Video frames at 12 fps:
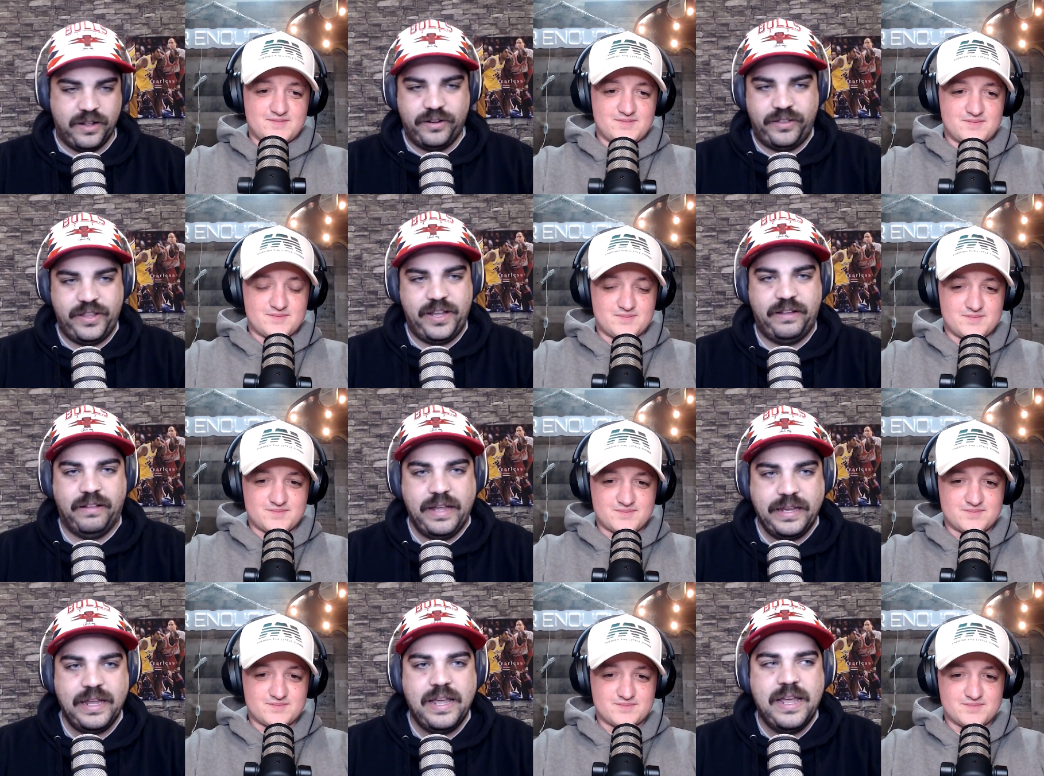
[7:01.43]
Speaker 1: thing. Like,
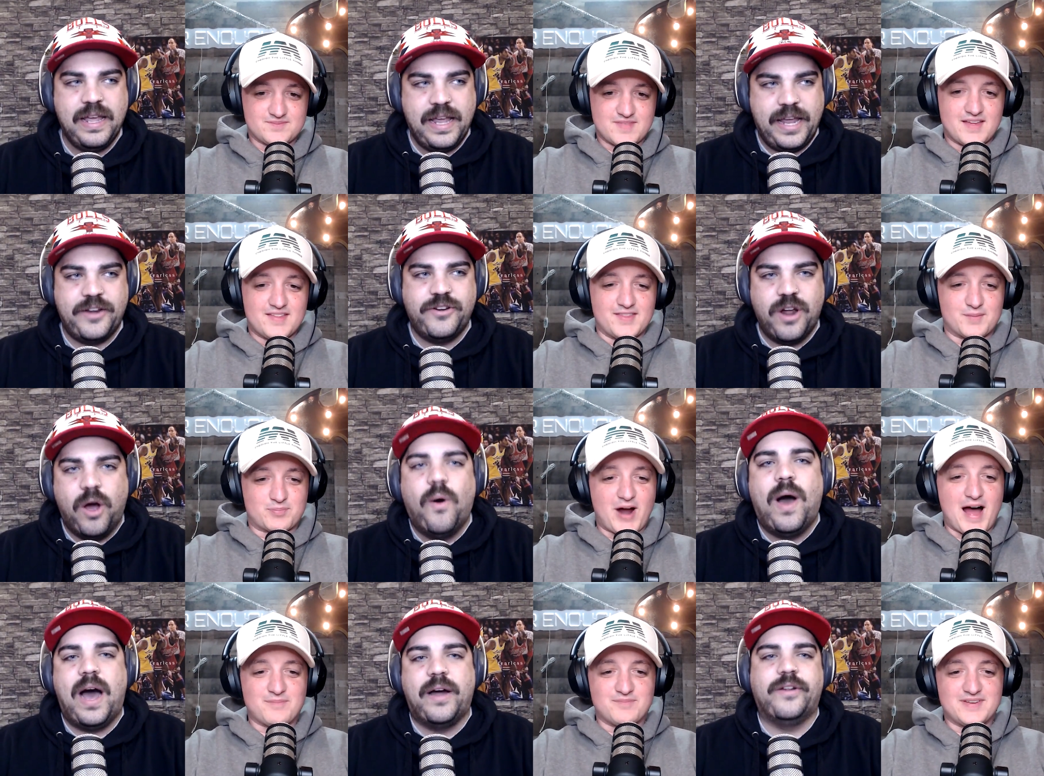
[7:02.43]
and the
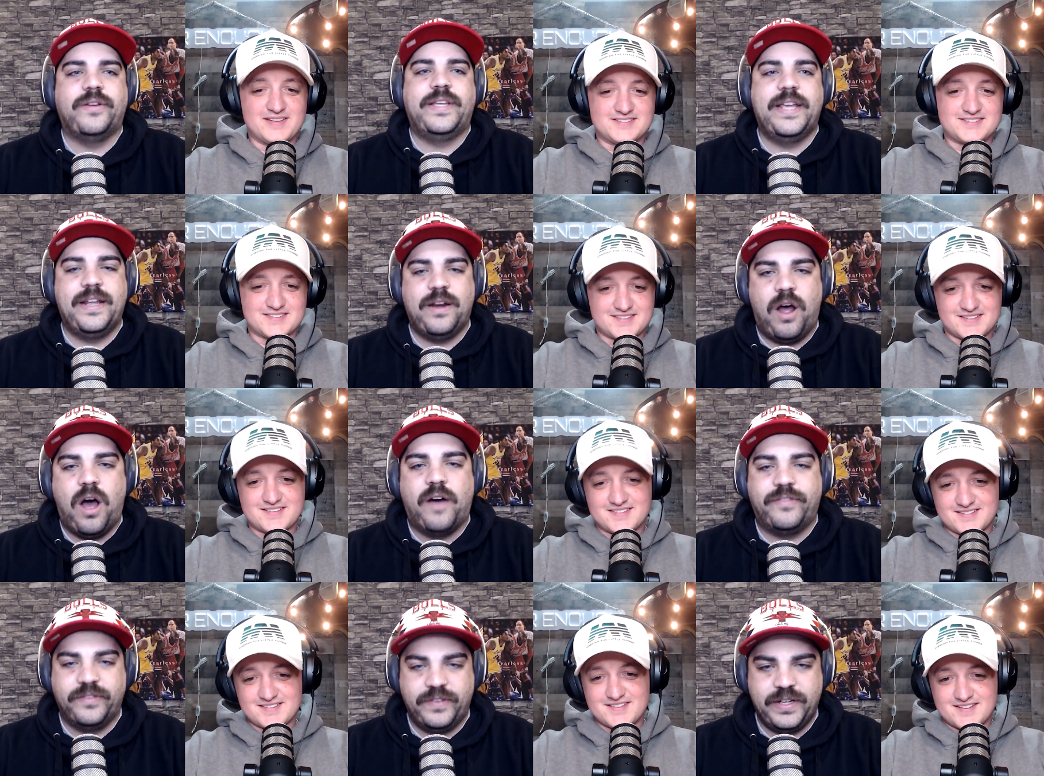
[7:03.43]
problem is
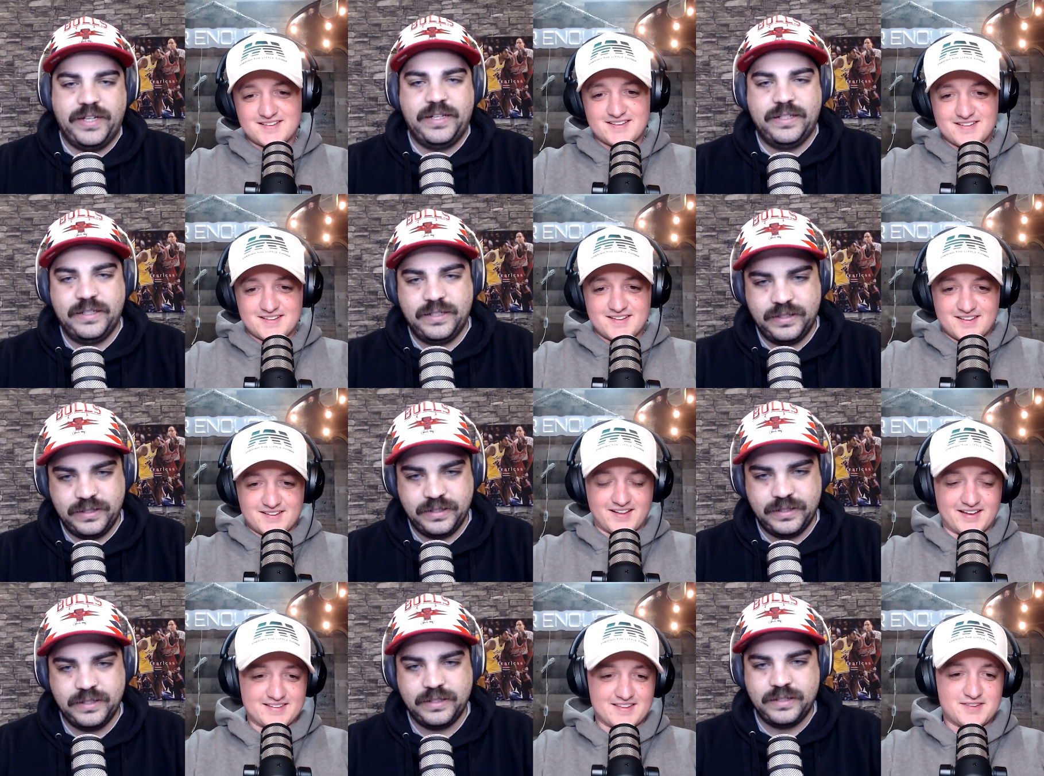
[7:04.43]
off of it
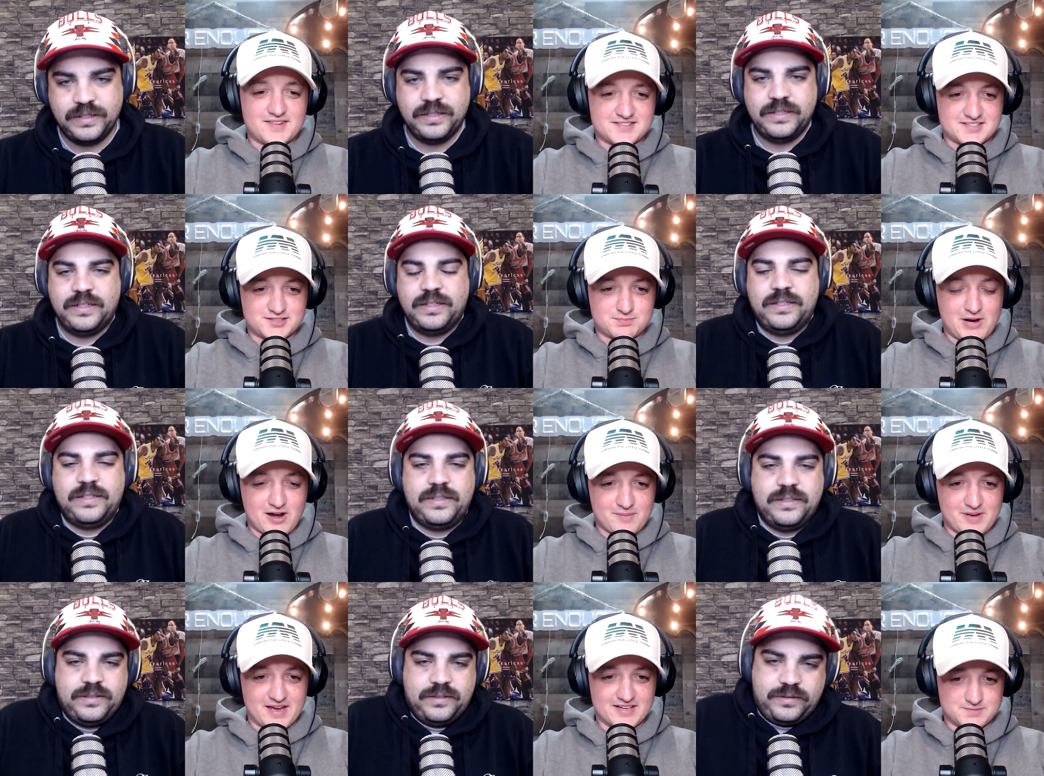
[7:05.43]
Speaker 2: like th- this
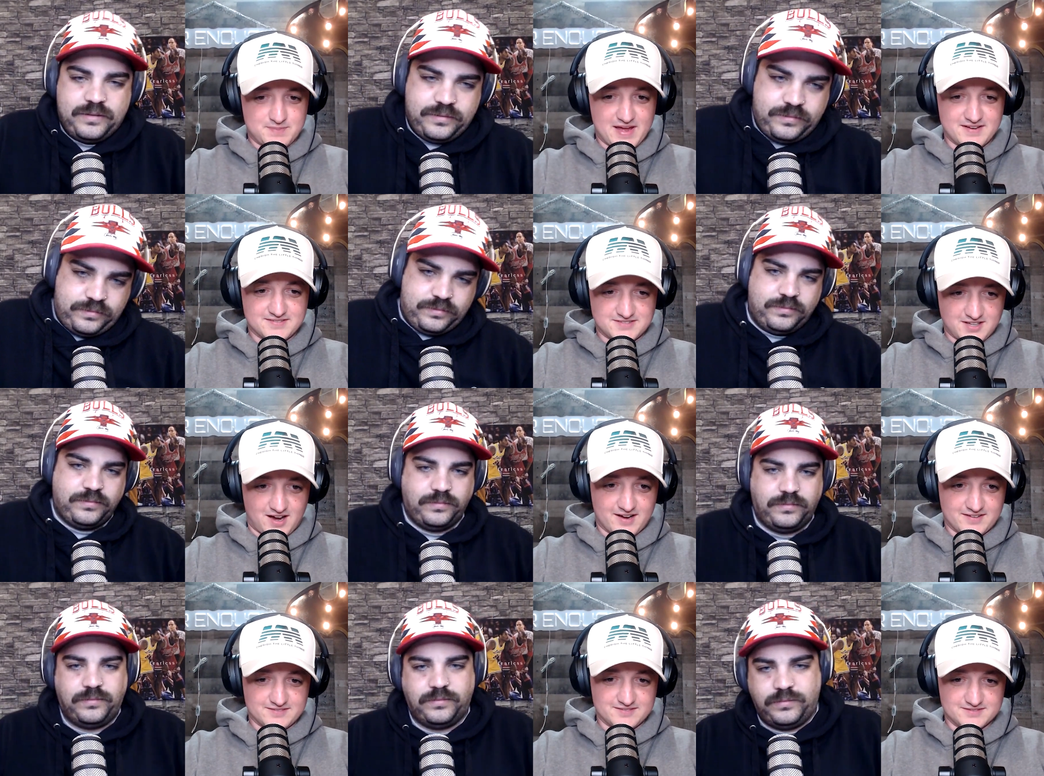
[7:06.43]
experiment has been
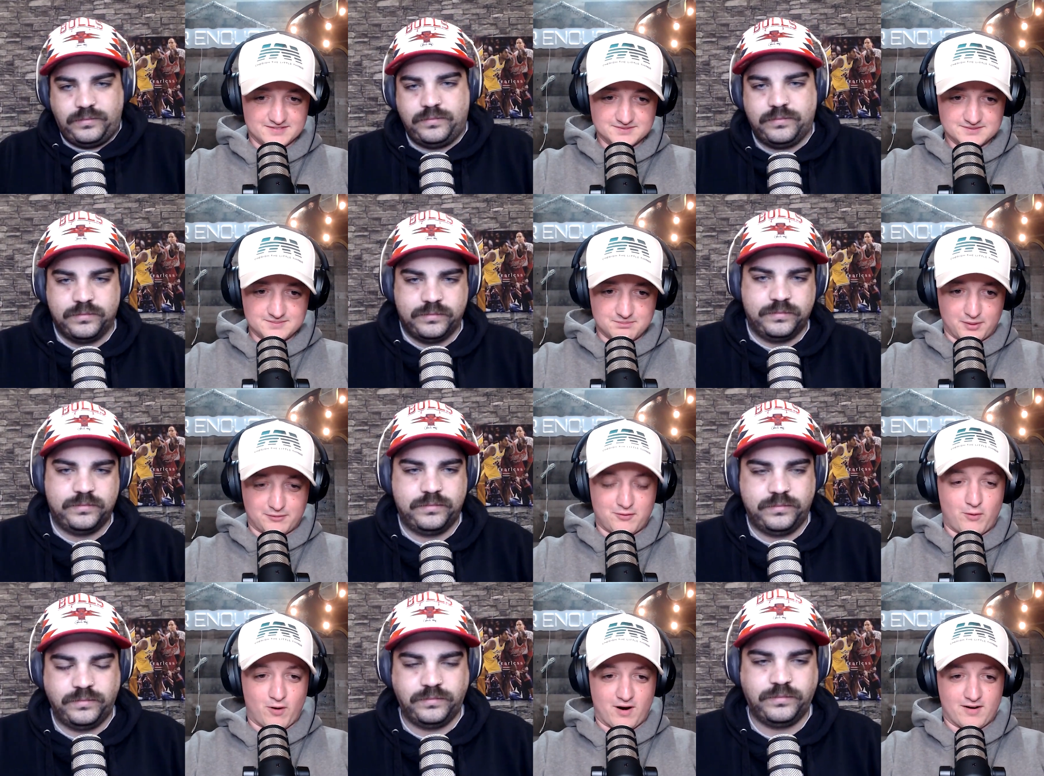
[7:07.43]
done
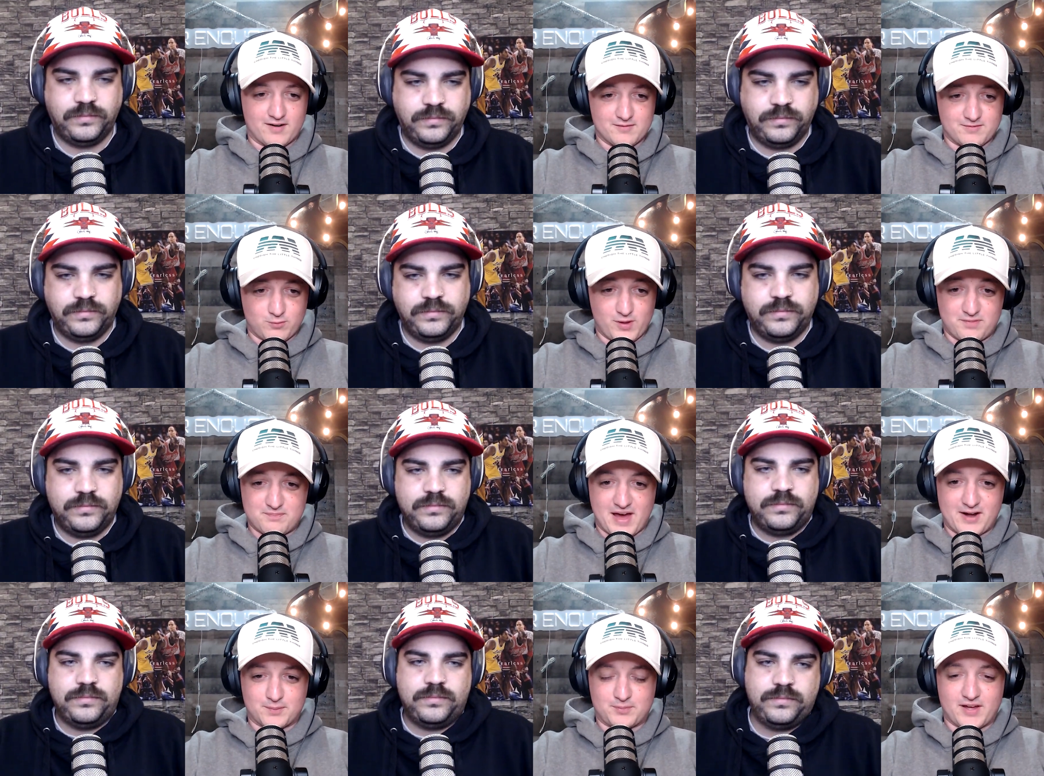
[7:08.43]
before with
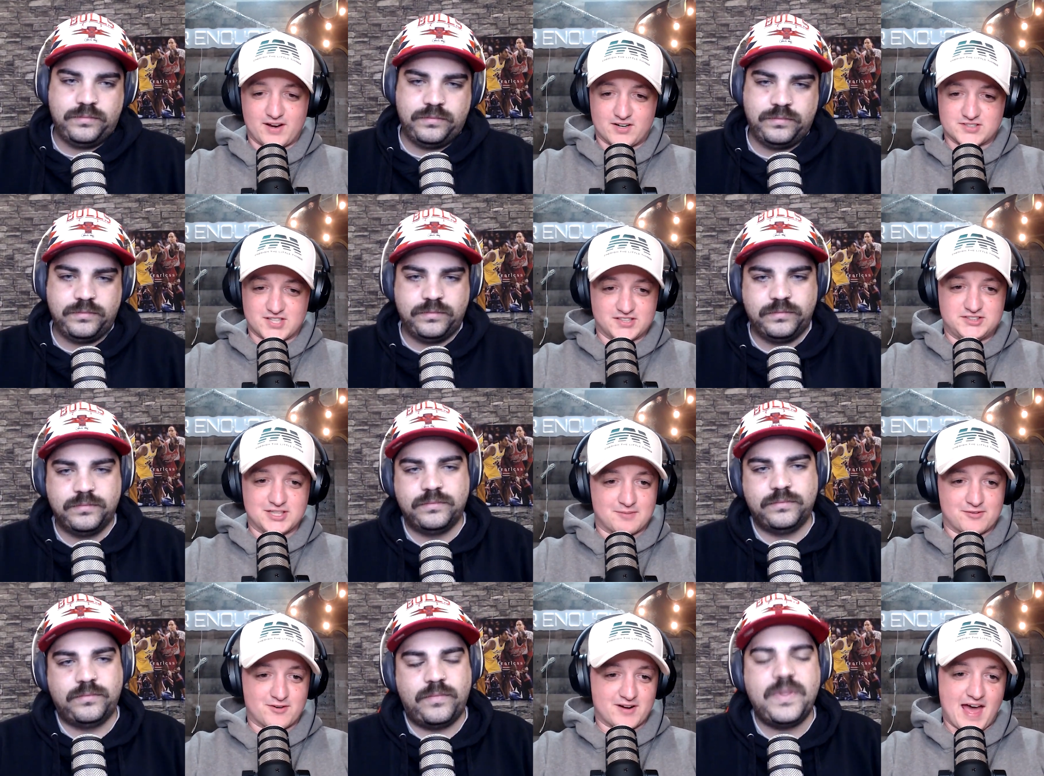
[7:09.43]
better players like
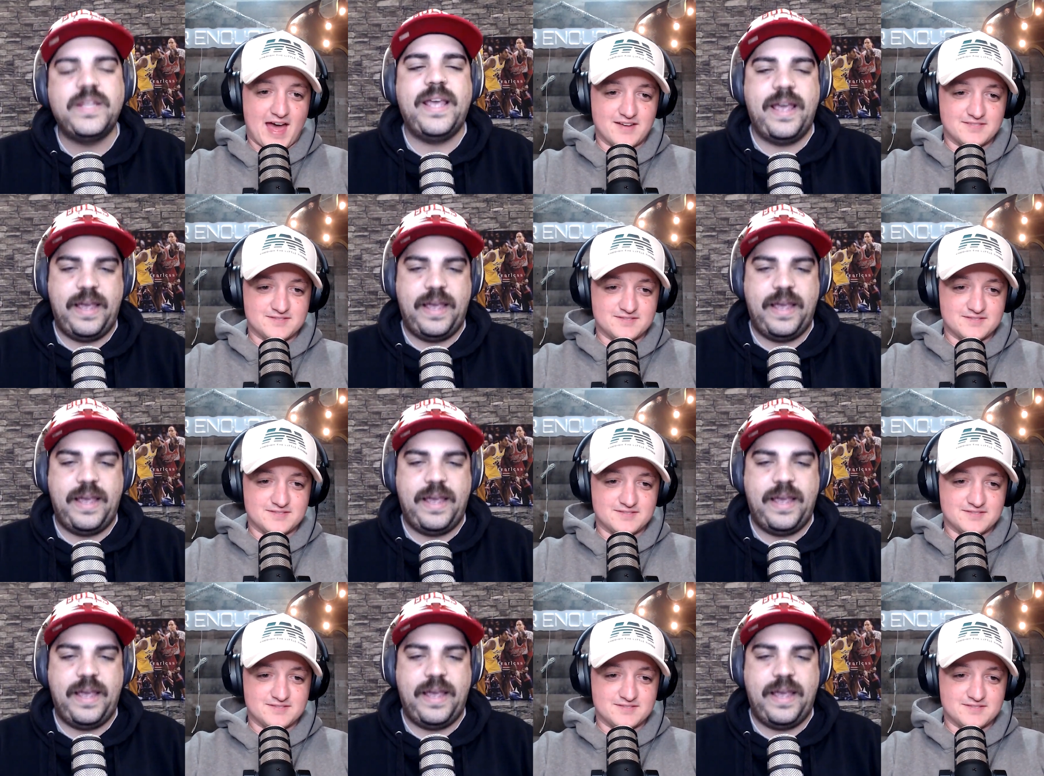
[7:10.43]
Jimmer Fredette yeah.